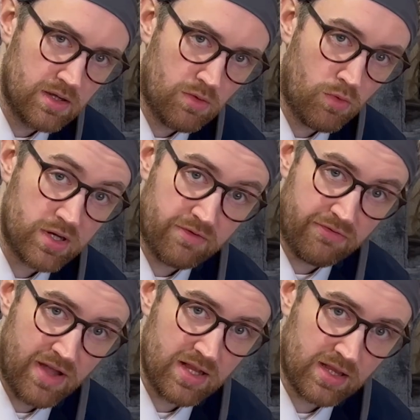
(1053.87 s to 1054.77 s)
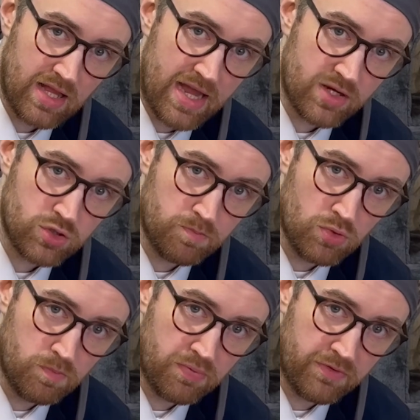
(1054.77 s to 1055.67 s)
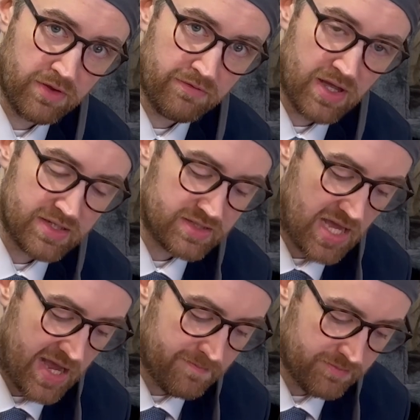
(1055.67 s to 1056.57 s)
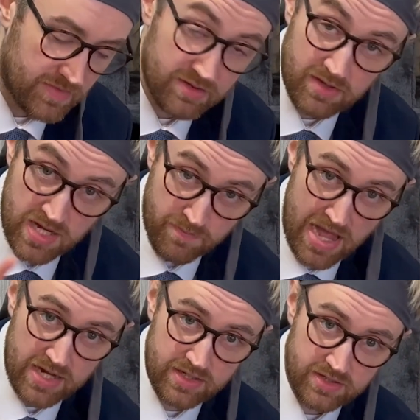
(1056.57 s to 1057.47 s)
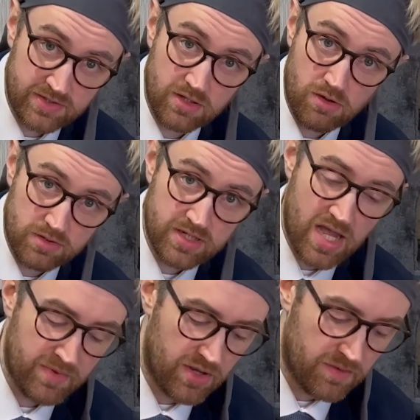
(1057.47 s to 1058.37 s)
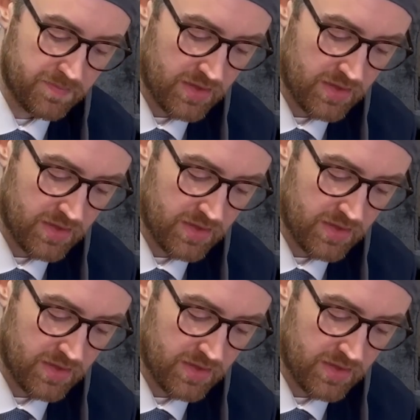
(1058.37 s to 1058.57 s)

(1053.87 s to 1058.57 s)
what it felt like to poop for the first time. Think back, it's a long time ago.